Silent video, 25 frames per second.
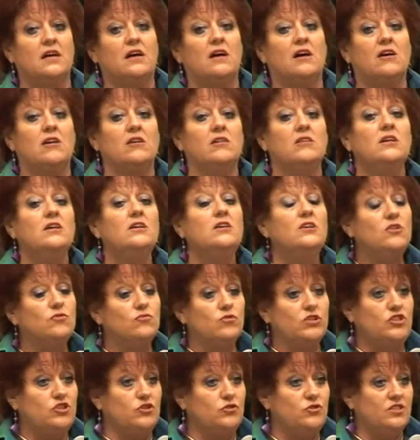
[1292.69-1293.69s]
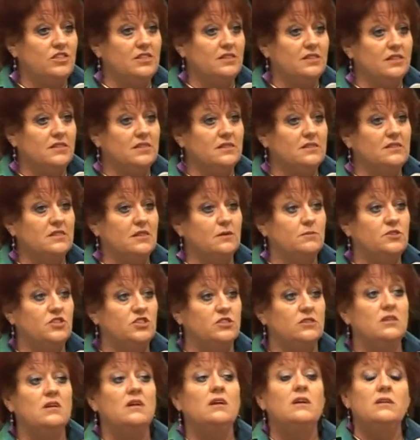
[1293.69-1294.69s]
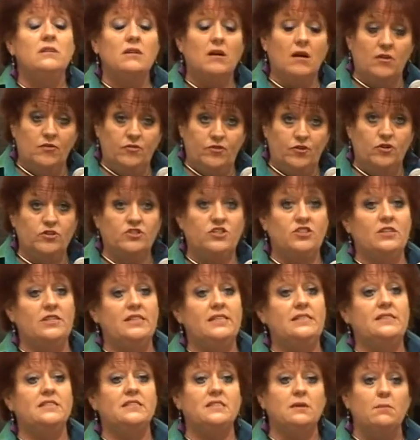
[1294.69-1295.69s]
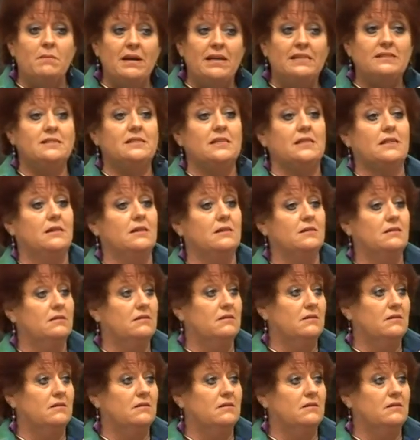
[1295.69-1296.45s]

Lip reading: are reducing their consumption, unfortunately the domestic